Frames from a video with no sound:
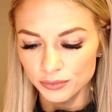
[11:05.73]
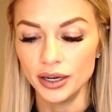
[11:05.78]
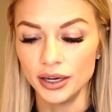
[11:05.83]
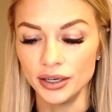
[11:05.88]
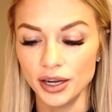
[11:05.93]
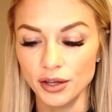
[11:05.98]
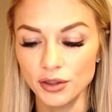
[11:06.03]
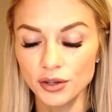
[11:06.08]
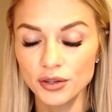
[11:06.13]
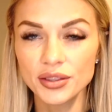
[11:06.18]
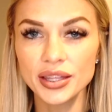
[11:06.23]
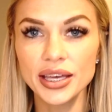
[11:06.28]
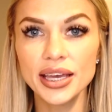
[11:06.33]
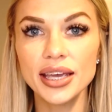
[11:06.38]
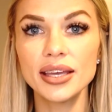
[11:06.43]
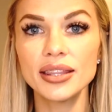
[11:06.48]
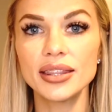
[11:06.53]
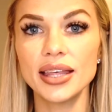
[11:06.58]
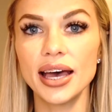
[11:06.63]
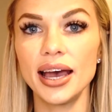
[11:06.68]
Another
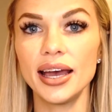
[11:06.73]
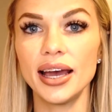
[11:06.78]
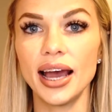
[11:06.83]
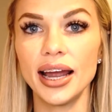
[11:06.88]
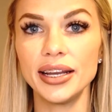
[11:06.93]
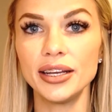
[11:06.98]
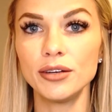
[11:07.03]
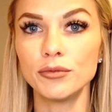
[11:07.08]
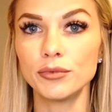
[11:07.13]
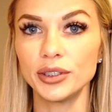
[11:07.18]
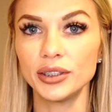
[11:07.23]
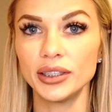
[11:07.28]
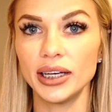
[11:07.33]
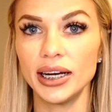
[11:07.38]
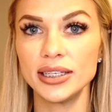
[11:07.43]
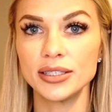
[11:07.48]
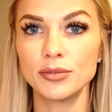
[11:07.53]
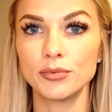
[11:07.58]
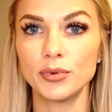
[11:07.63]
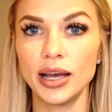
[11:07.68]
thing that I didn't
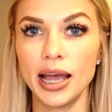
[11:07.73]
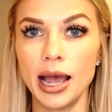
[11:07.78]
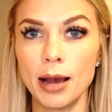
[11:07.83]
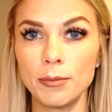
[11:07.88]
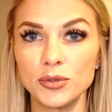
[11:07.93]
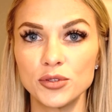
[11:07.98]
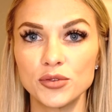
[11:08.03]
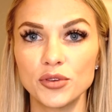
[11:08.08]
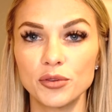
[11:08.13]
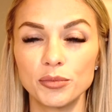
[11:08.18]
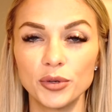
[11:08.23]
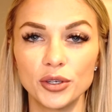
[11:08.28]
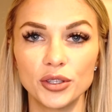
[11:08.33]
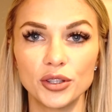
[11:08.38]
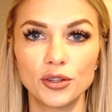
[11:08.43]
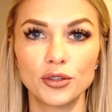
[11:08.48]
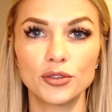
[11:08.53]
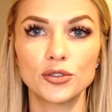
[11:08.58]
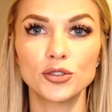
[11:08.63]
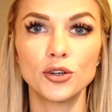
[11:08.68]
realize what happens with
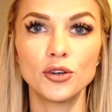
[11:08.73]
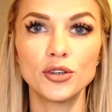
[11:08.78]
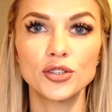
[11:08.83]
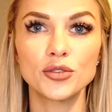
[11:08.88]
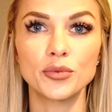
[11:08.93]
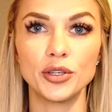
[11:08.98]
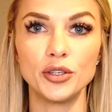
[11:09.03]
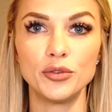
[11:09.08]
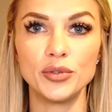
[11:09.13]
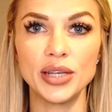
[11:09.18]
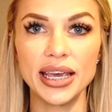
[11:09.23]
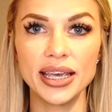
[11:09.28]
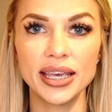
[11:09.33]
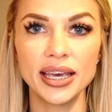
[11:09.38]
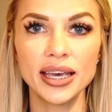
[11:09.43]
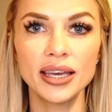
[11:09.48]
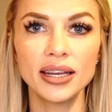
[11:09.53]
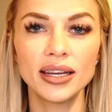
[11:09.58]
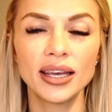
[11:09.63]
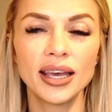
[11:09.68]
birth control is when you take
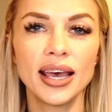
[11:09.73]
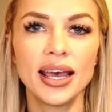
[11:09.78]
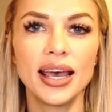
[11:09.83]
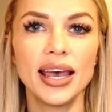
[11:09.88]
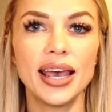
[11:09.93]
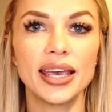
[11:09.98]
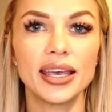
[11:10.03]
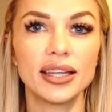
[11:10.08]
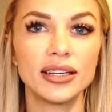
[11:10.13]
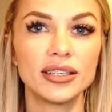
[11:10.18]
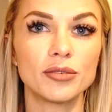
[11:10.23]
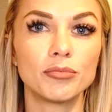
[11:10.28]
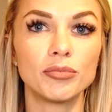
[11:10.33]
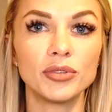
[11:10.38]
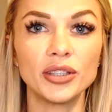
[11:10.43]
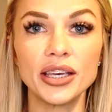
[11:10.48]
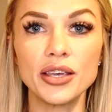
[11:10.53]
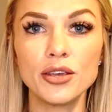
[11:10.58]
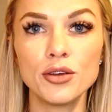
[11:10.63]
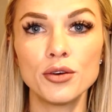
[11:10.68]
it, it can
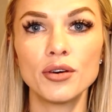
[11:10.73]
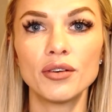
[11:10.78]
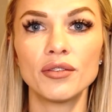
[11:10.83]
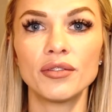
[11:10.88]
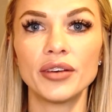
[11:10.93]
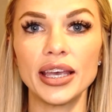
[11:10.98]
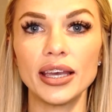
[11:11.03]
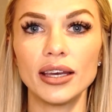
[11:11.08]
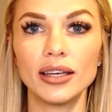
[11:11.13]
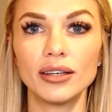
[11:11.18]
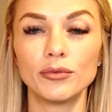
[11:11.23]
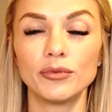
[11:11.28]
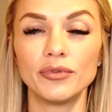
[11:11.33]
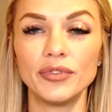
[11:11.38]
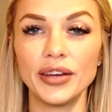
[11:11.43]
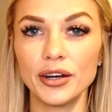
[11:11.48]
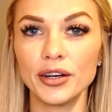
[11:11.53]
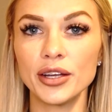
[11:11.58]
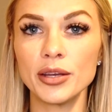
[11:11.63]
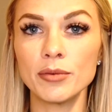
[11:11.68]
deplete you of
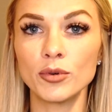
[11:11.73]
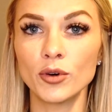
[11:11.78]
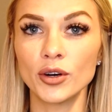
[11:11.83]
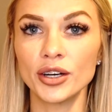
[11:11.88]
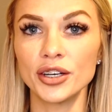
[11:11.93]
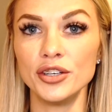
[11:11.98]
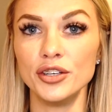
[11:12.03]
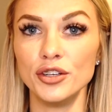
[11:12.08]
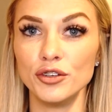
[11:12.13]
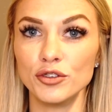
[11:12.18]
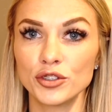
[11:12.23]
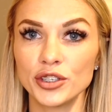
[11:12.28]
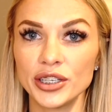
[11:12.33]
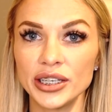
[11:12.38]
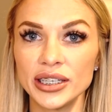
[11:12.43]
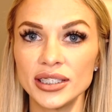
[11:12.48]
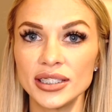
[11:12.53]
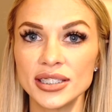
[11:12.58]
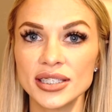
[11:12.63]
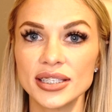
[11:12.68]
very important
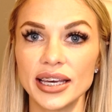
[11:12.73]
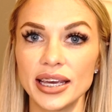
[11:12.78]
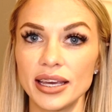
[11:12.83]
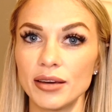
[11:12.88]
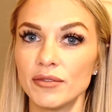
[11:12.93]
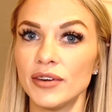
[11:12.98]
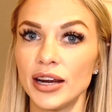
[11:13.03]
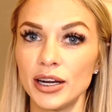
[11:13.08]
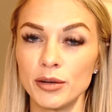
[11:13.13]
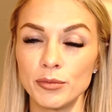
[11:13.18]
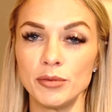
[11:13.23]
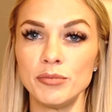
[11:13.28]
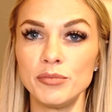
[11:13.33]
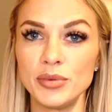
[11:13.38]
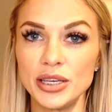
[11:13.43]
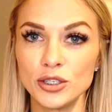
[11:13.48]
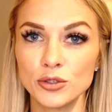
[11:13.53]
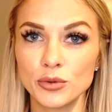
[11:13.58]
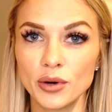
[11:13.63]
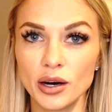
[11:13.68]
nutrients like vitamin
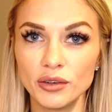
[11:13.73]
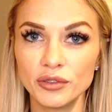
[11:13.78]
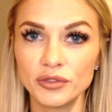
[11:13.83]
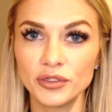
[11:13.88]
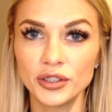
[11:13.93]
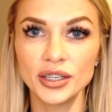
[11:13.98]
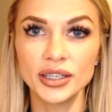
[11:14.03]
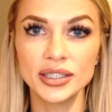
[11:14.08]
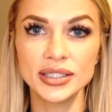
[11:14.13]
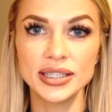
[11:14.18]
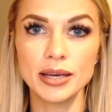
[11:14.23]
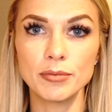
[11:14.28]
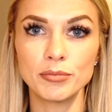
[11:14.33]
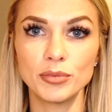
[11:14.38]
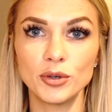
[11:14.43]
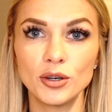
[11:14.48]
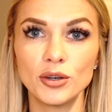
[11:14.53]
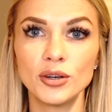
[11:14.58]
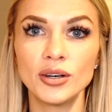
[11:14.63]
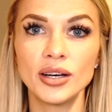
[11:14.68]
B12, for
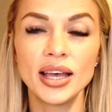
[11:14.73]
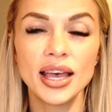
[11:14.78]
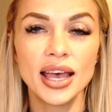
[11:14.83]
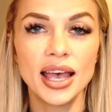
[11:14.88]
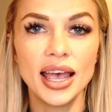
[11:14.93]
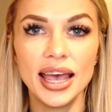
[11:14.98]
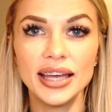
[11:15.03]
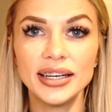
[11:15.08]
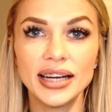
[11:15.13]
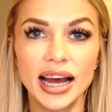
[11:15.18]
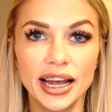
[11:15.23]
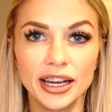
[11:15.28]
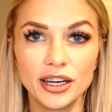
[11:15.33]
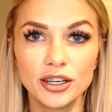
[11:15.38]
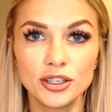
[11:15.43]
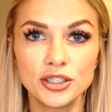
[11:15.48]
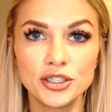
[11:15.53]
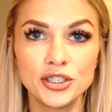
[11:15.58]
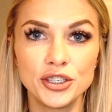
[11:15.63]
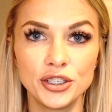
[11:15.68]
example, and
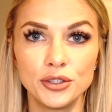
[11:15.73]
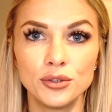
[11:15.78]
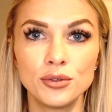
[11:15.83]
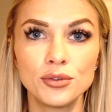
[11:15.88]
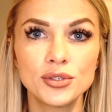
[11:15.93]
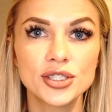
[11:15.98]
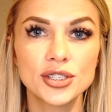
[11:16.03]
iron too.